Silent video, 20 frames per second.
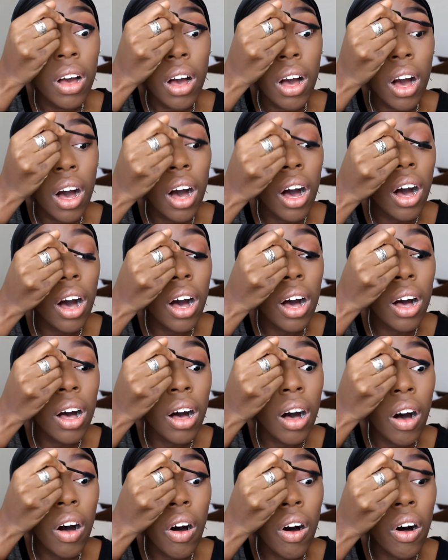
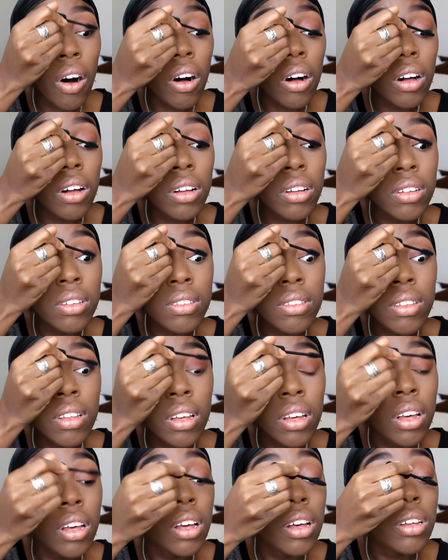hauls,
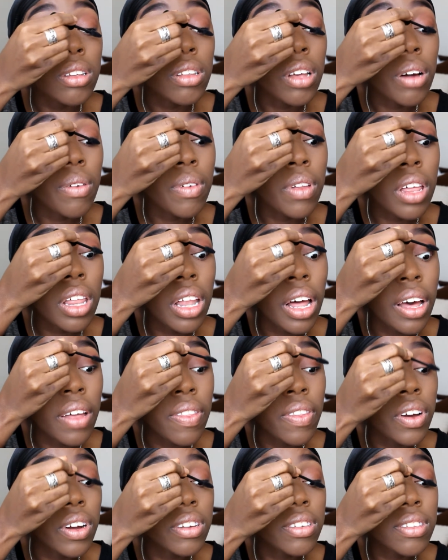so I really like
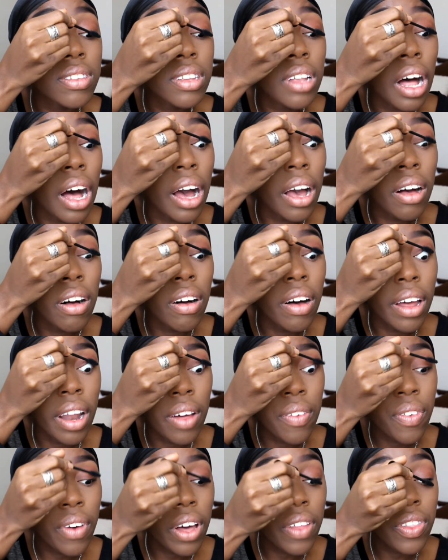their style, and
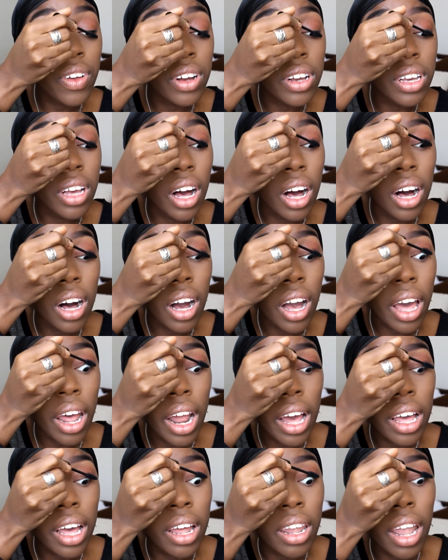I feel like they're young and
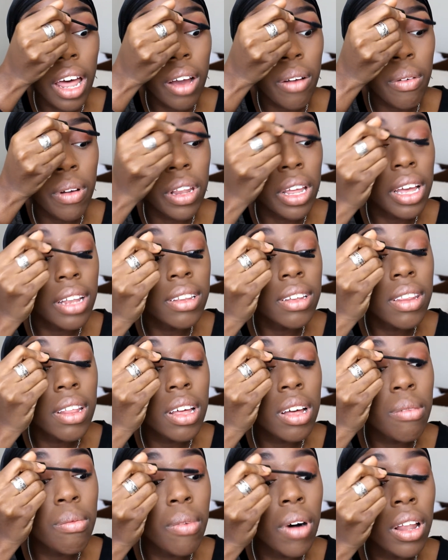I can like relate to
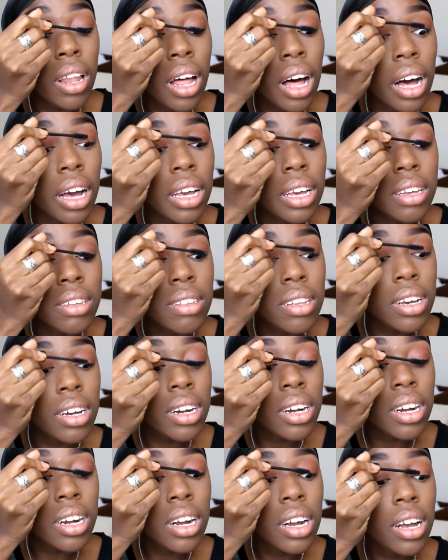them a lot
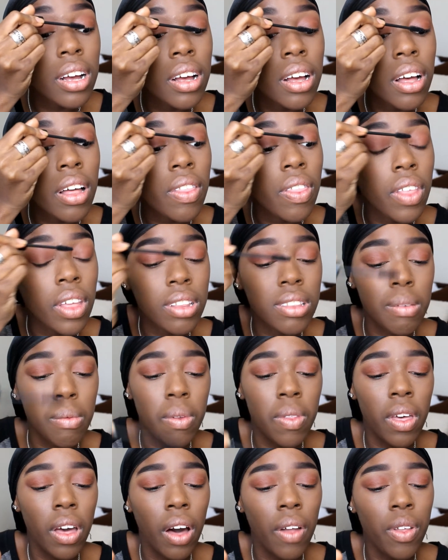easier than some
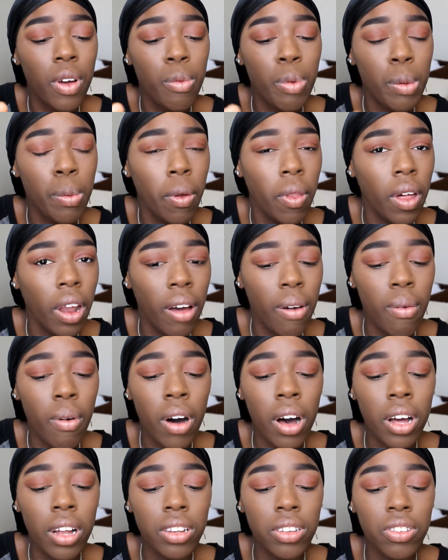of the other people that I
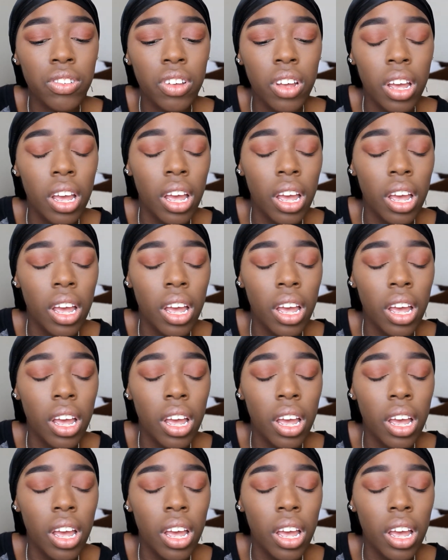watch.